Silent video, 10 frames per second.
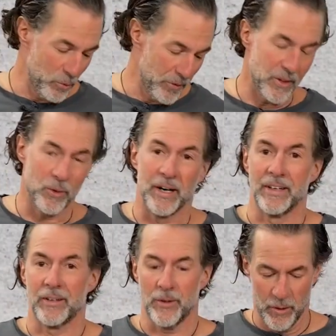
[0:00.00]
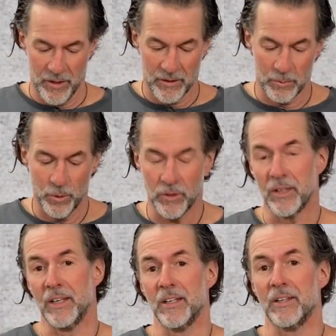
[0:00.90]
one of the top 5 animals
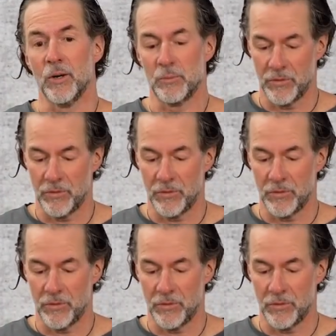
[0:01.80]
this year.